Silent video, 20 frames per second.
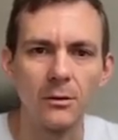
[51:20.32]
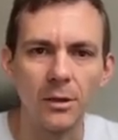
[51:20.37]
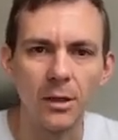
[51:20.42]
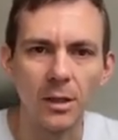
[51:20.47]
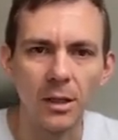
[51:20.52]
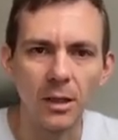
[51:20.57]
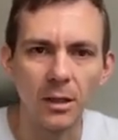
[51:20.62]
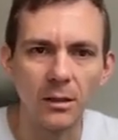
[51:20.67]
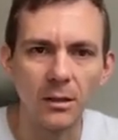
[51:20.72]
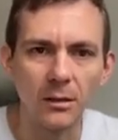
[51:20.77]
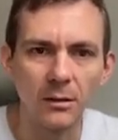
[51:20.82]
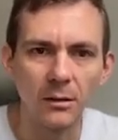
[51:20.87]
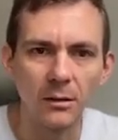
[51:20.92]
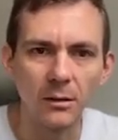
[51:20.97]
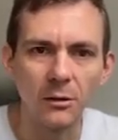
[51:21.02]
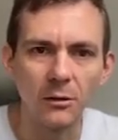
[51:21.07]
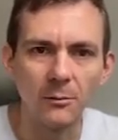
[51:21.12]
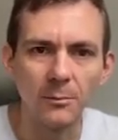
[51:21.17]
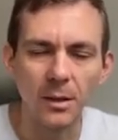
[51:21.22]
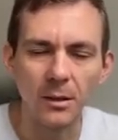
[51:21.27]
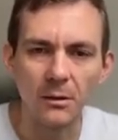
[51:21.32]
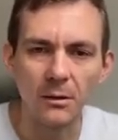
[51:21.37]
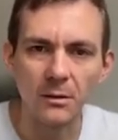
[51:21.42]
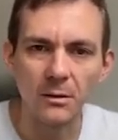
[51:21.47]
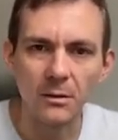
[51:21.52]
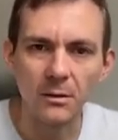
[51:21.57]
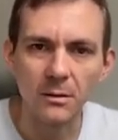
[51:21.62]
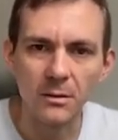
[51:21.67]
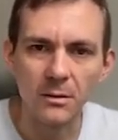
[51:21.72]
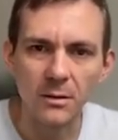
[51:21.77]
hey, the
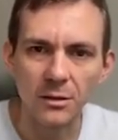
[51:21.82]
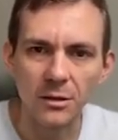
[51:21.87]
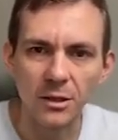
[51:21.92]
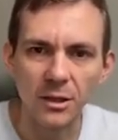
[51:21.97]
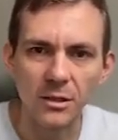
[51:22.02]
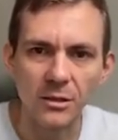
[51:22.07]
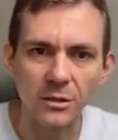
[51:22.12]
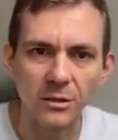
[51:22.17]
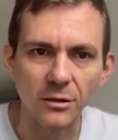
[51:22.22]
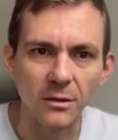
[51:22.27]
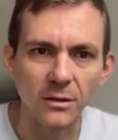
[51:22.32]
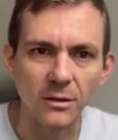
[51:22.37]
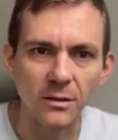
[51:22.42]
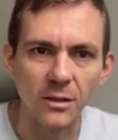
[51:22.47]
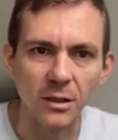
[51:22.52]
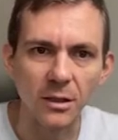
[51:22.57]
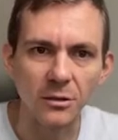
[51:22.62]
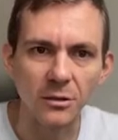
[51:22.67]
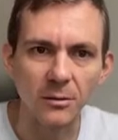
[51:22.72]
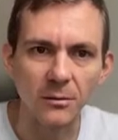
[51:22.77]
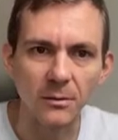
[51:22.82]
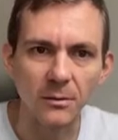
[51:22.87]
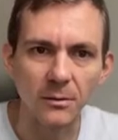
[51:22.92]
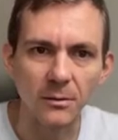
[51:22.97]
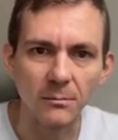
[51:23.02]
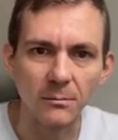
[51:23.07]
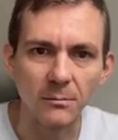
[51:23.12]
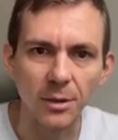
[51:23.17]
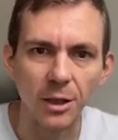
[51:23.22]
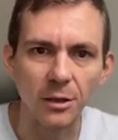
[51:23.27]
copilot suggestion is actually
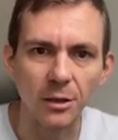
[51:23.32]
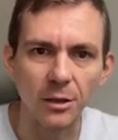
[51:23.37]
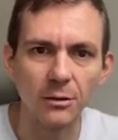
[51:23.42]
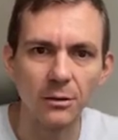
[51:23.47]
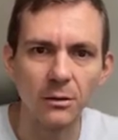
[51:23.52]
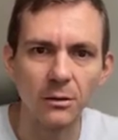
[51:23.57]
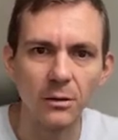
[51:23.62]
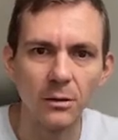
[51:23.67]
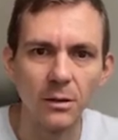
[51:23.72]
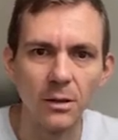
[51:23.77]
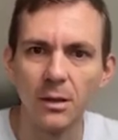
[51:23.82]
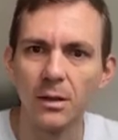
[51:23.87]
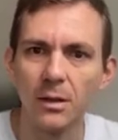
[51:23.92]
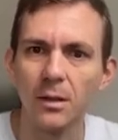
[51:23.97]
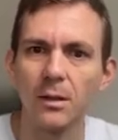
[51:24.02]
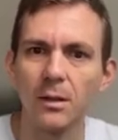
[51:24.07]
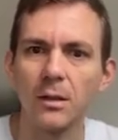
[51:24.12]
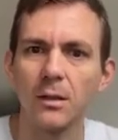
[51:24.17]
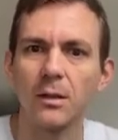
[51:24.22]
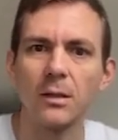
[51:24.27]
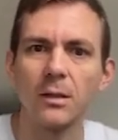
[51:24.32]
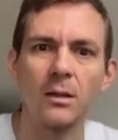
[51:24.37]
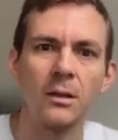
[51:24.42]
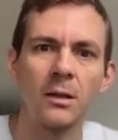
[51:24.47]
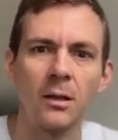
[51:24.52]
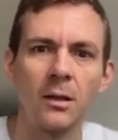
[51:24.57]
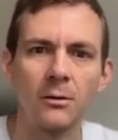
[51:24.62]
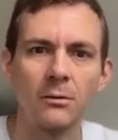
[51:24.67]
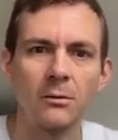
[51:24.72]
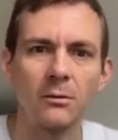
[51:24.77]
pretty good.
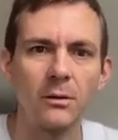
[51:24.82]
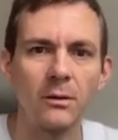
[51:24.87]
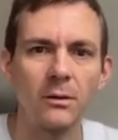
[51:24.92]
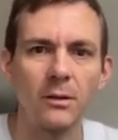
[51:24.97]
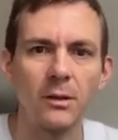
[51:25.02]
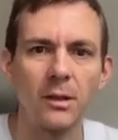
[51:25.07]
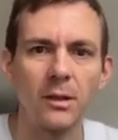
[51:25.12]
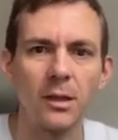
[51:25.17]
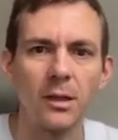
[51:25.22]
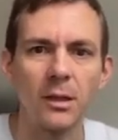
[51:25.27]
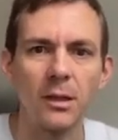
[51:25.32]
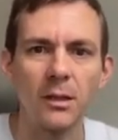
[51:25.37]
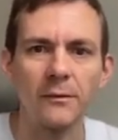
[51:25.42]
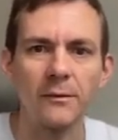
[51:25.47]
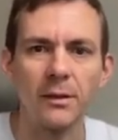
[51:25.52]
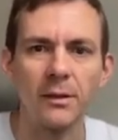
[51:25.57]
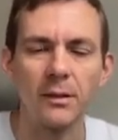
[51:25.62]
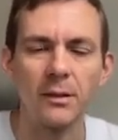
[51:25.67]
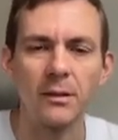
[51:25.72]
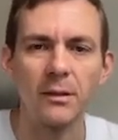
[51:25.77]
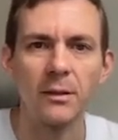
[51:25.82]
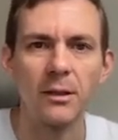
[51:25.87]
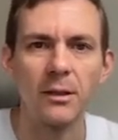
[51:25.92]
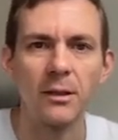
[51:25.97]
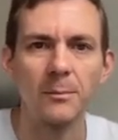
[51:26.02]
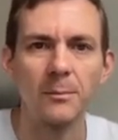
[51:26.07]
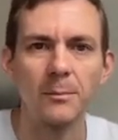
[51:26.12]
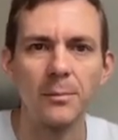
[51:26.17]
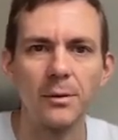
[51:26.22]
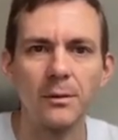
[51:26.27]
noun, event
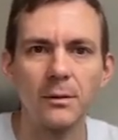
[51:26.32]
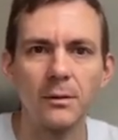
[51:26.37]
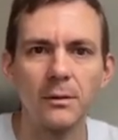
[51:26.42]
type.